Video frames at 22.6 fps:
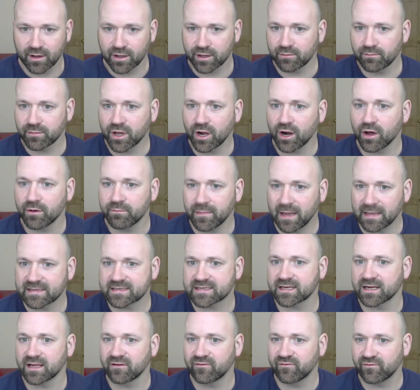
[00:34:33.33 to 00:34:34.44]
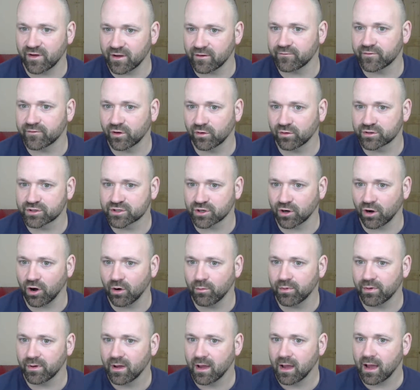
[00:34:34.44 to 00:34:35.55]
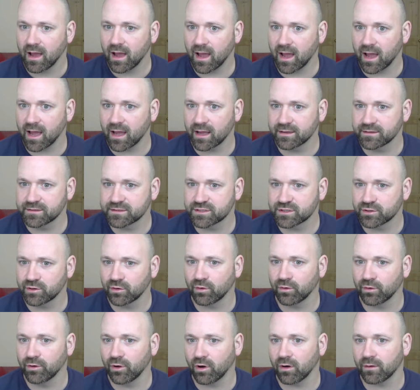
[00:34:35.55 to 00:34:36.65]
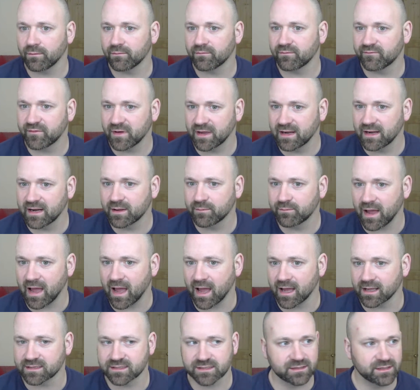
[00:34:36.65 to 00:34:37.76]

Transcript: mentally fit for your job, and you're not feeling bad.